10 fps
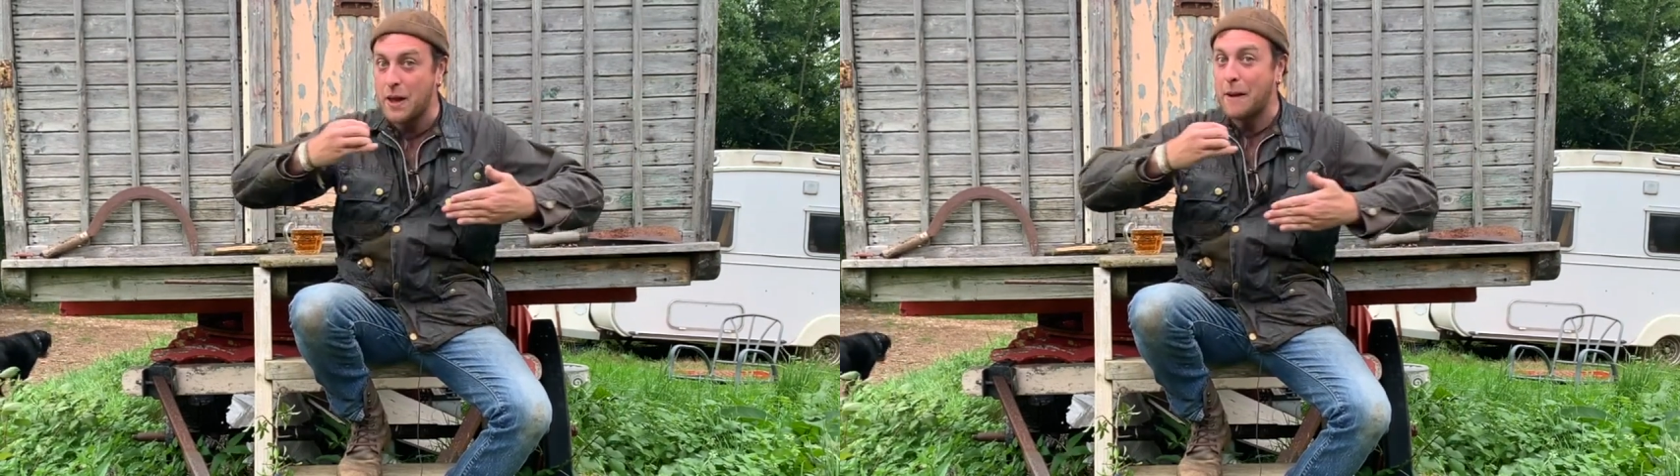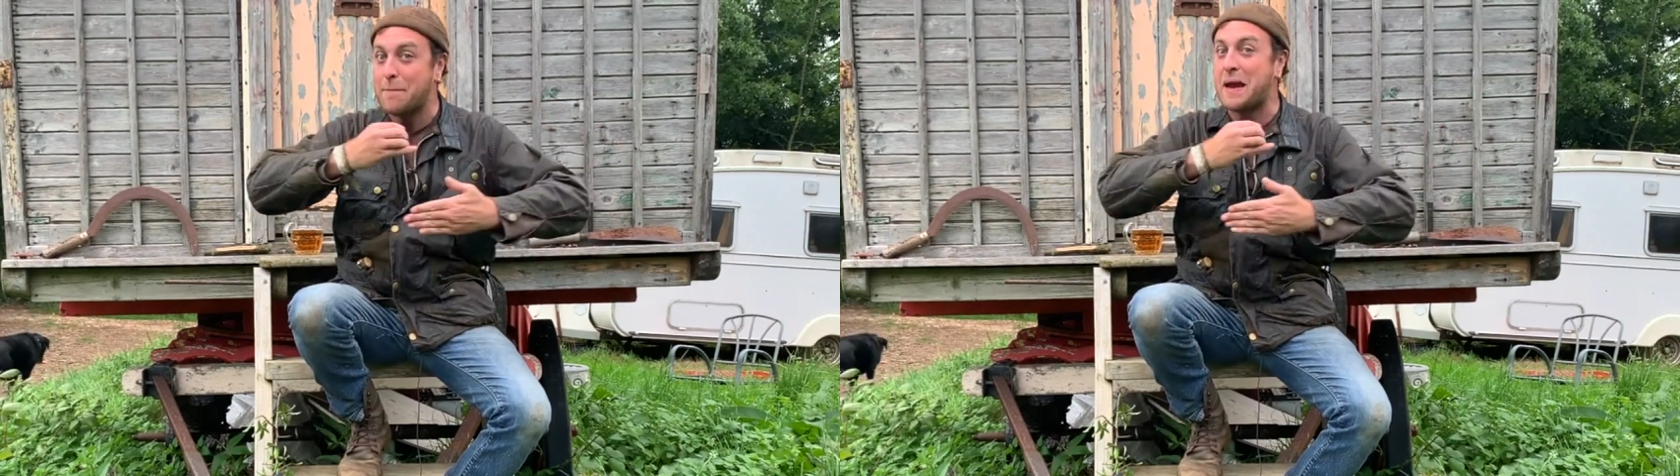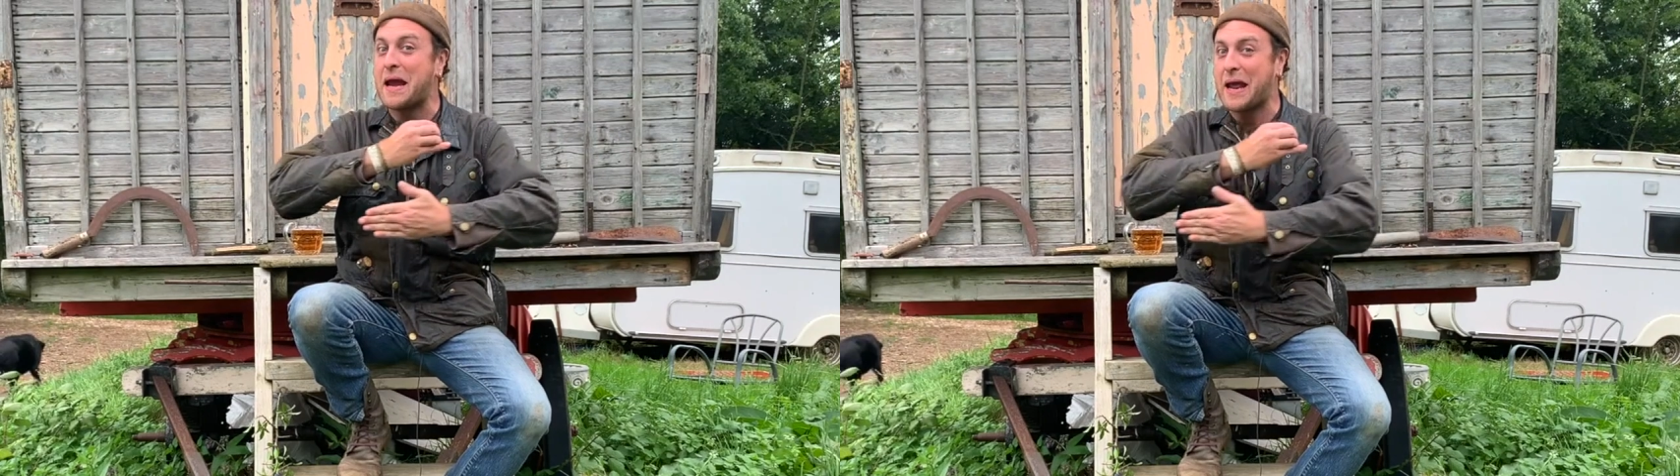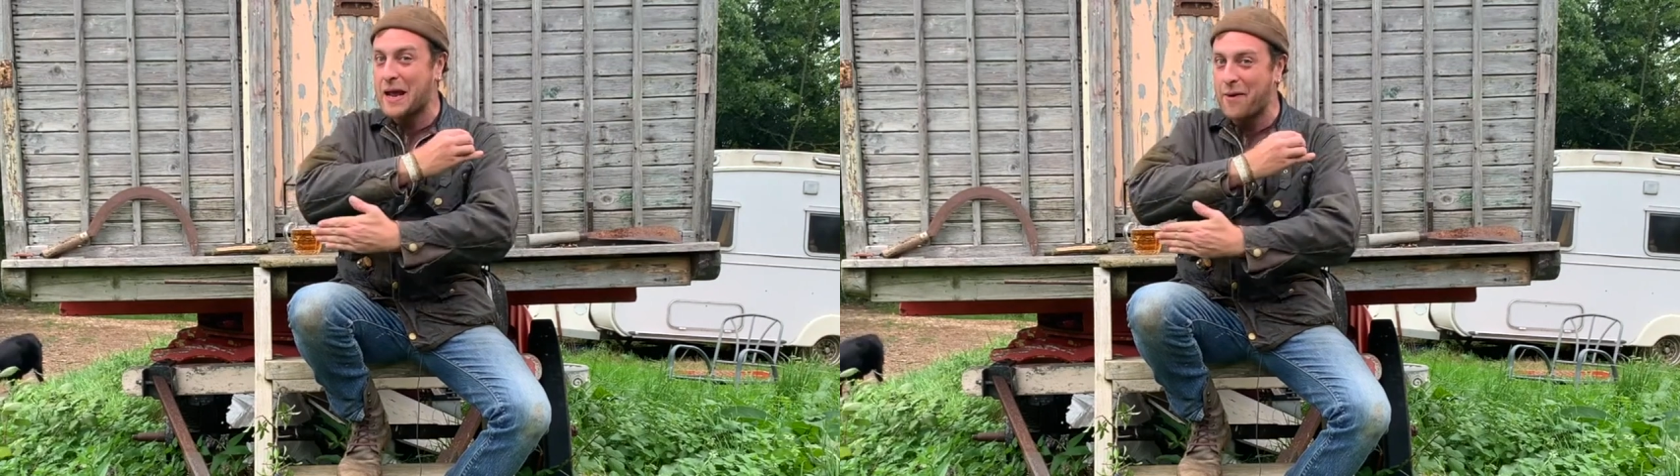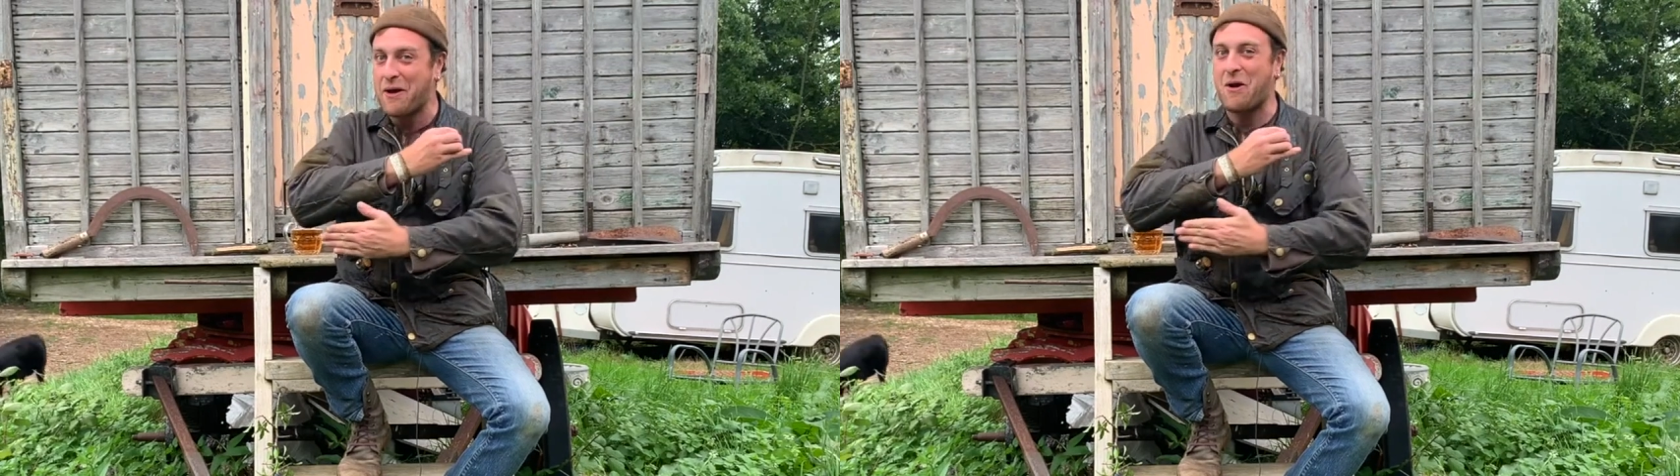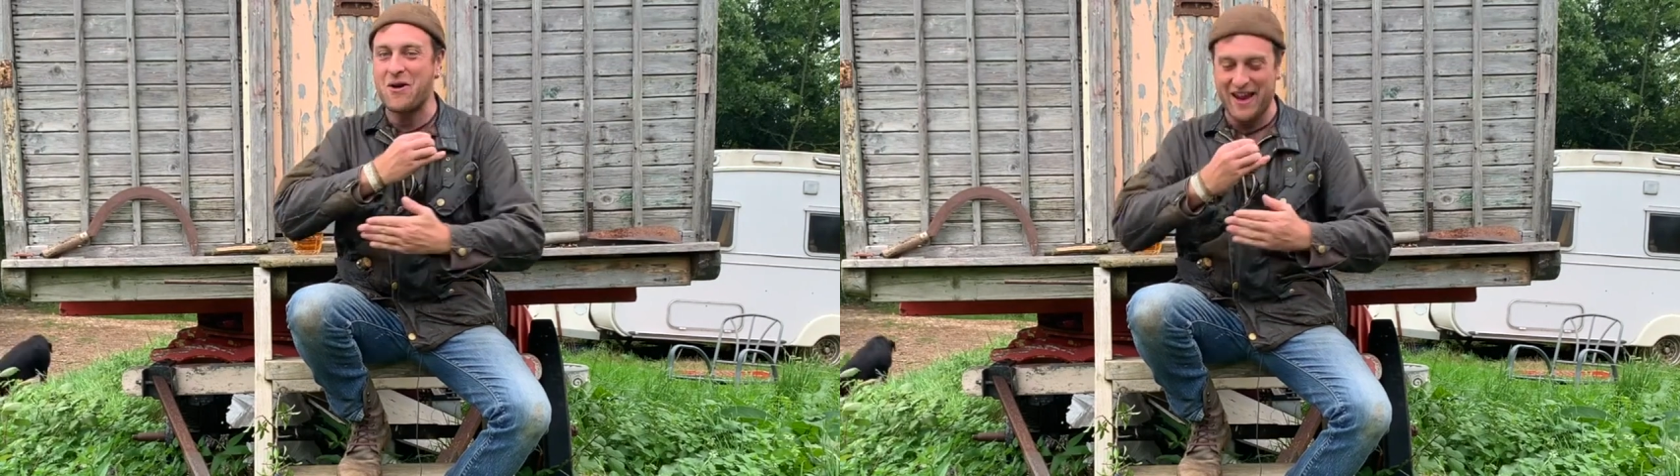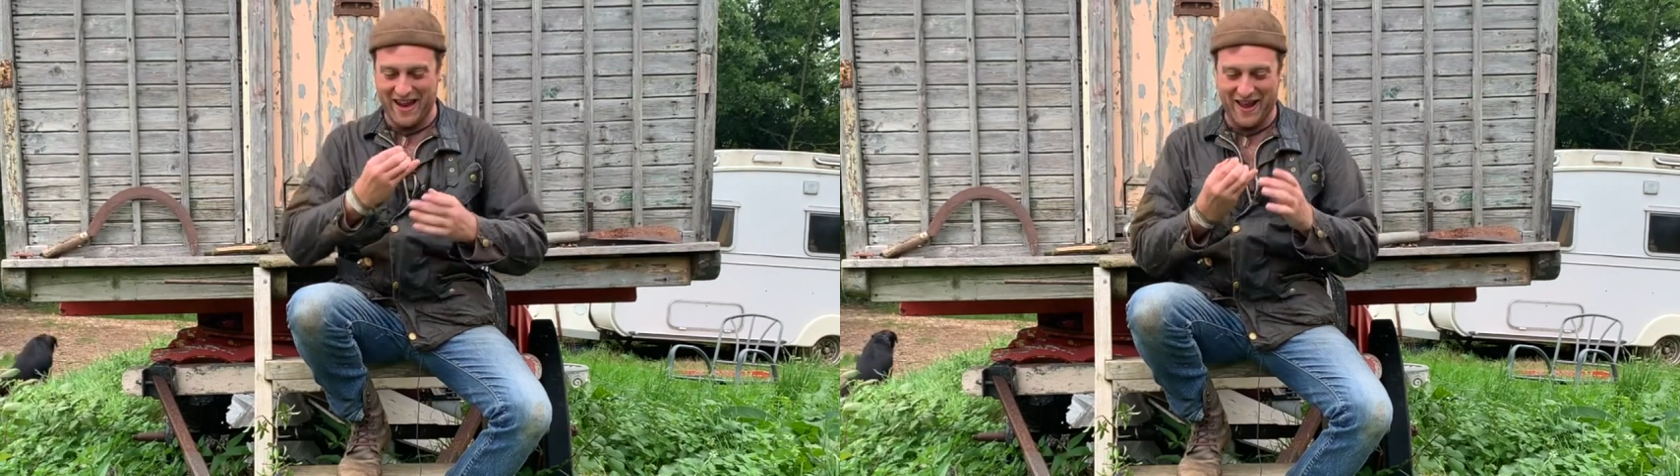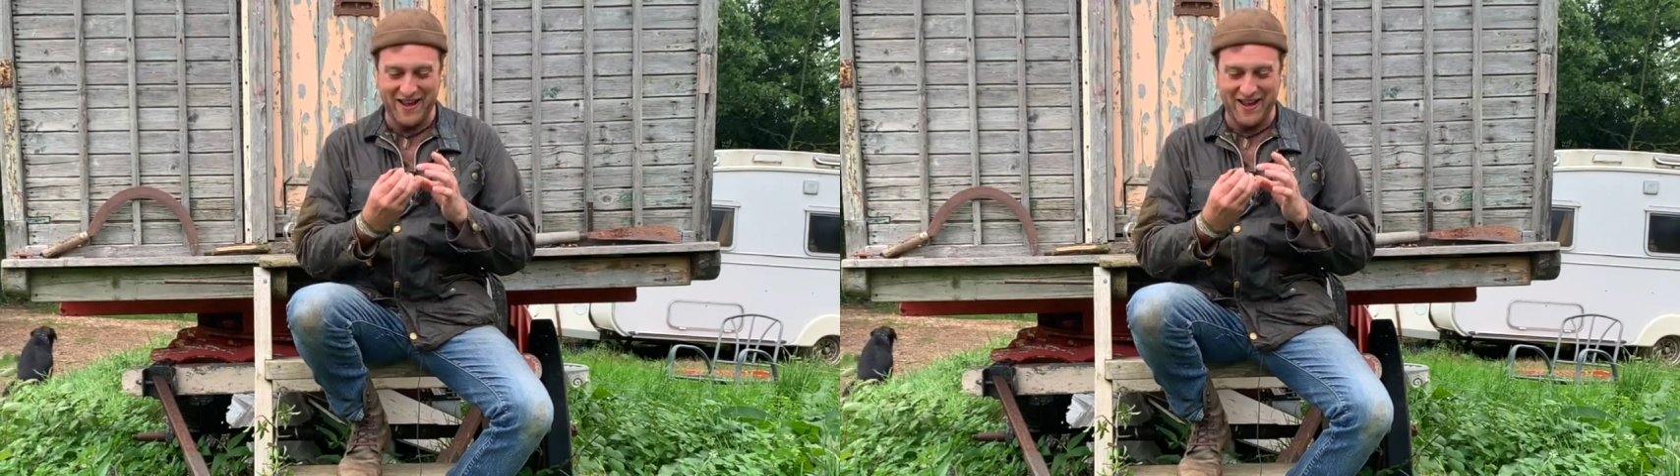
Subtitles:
meaning going on here